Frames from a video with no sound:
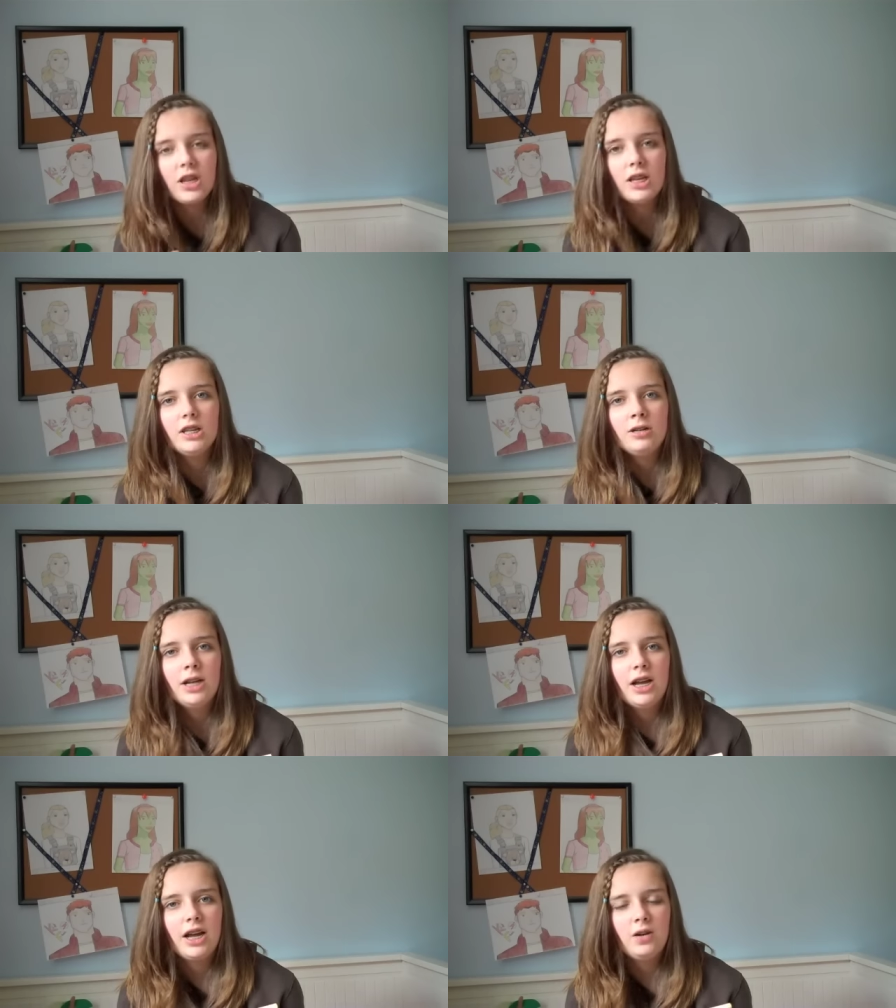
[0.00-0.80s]
And
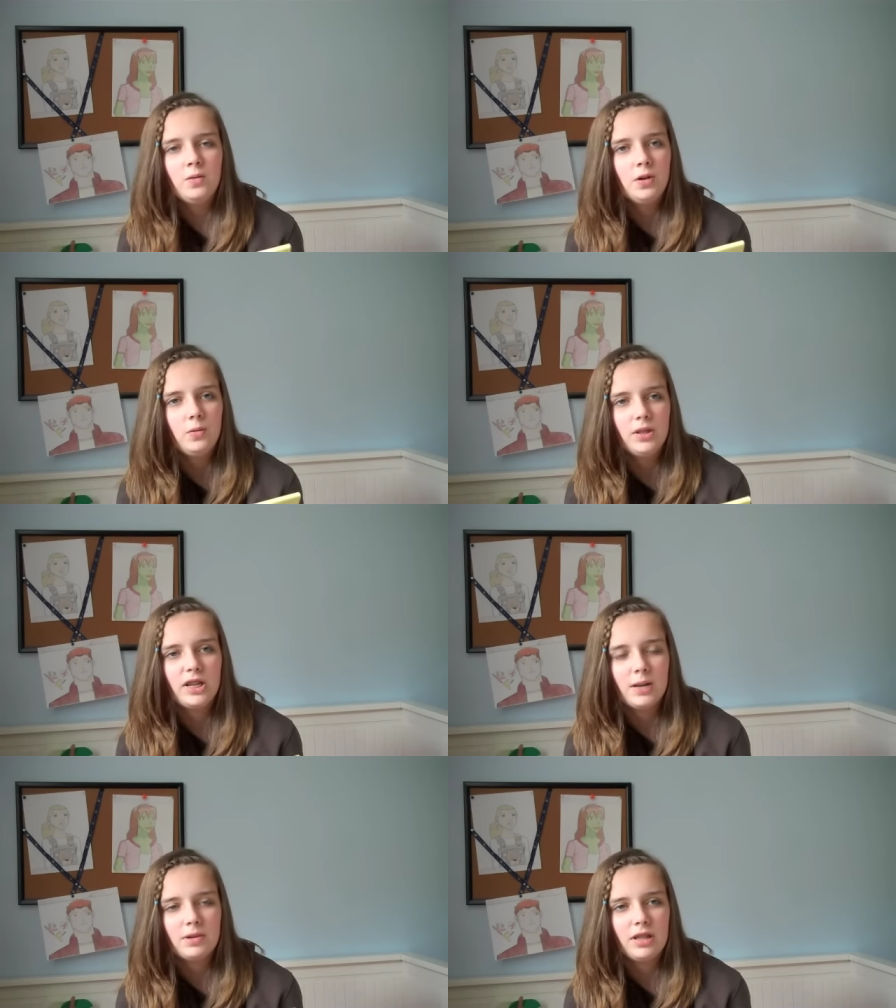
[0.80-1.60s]
I don't know what
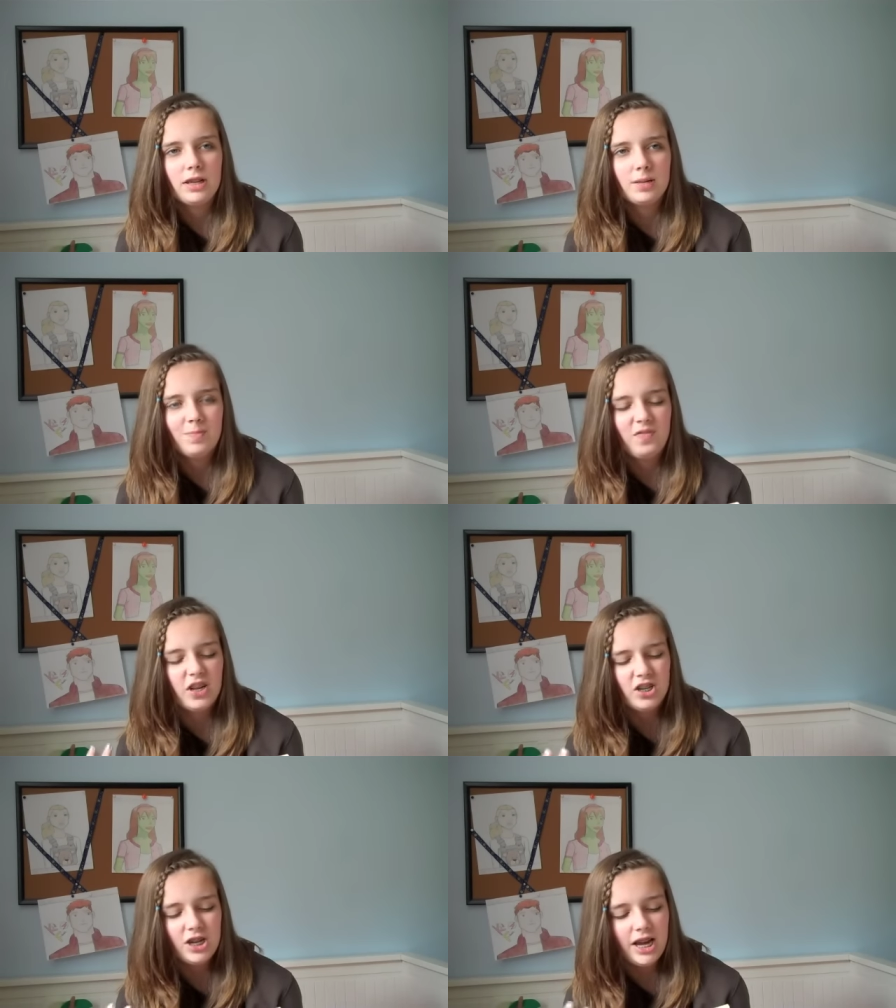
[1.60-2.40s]
the name of the
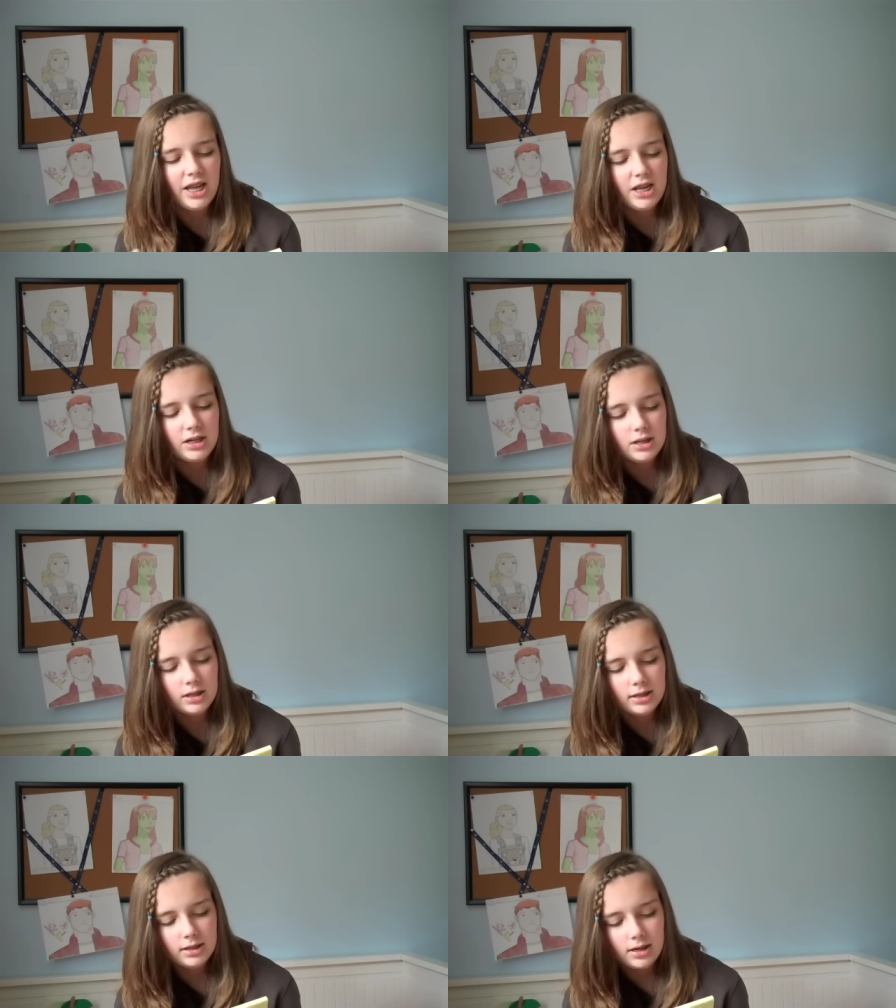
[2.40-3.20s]
fish guy
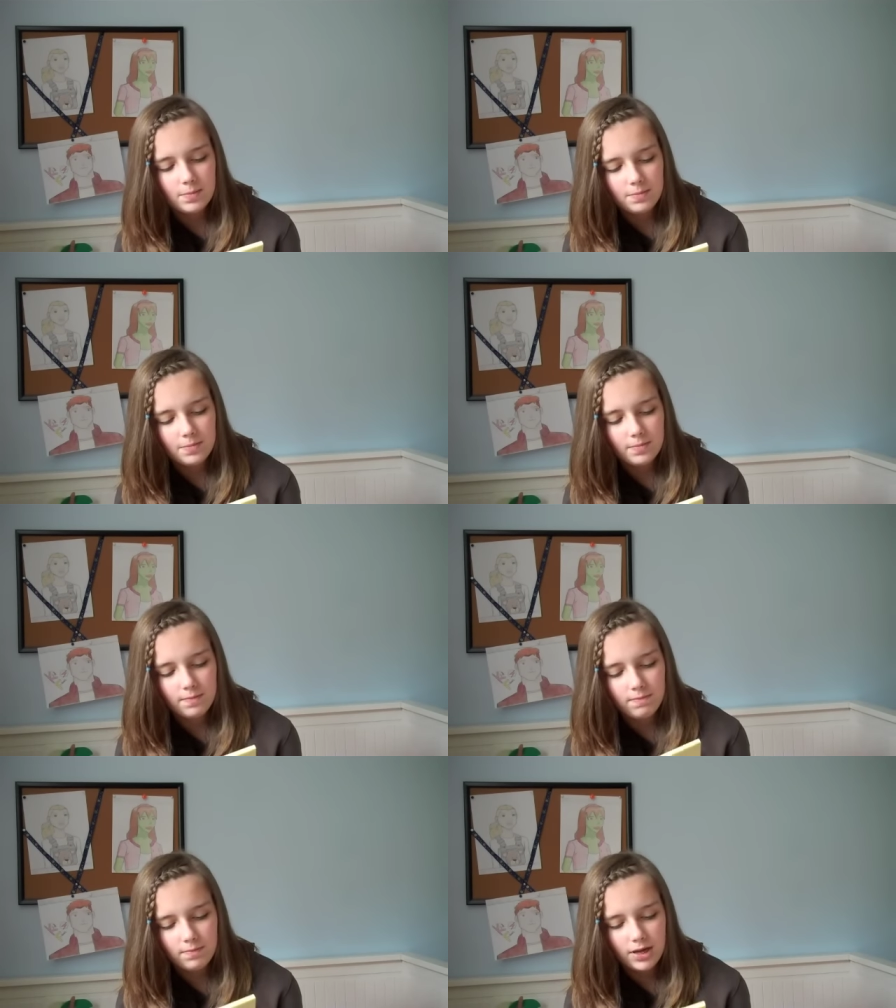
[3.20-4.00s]
is,
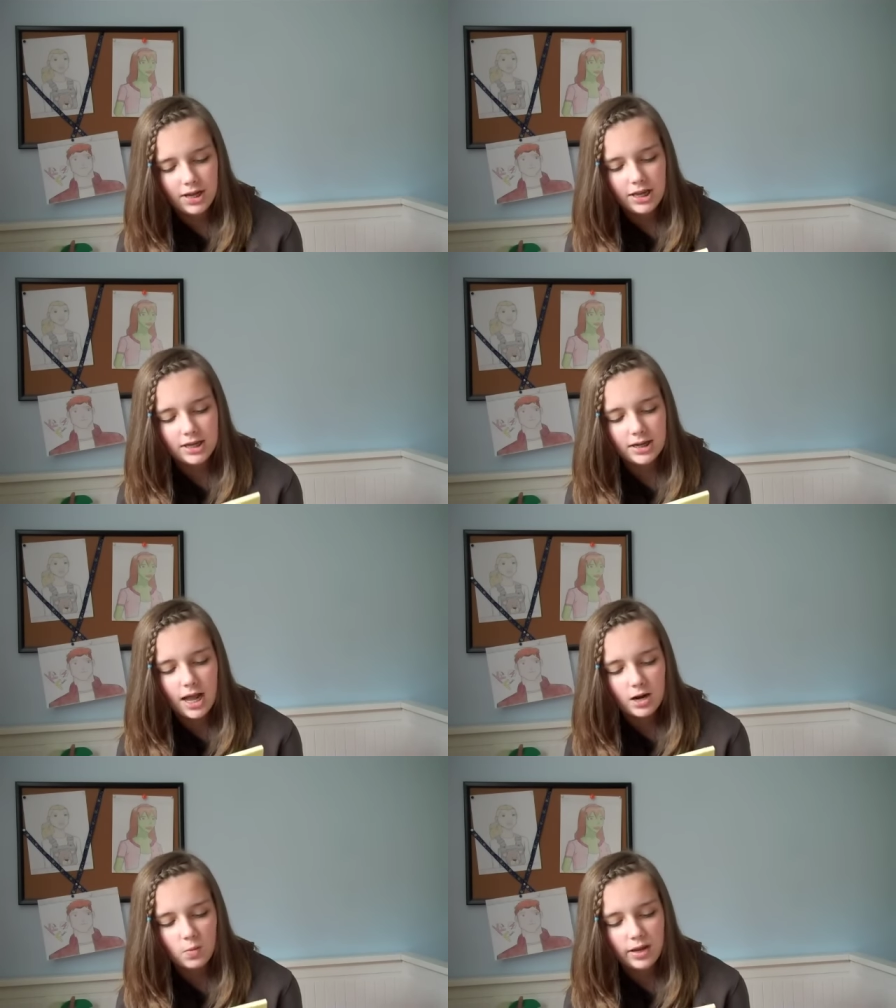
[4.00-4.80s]
but he's
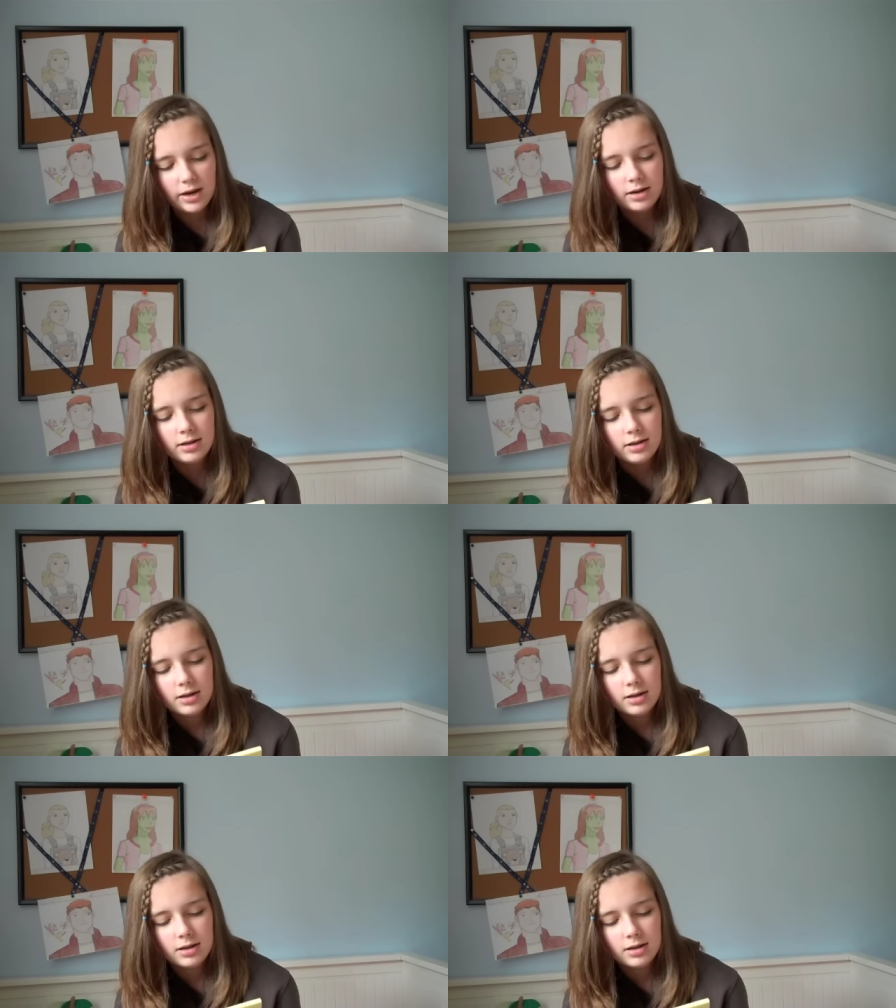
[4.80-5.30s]
kind of weird.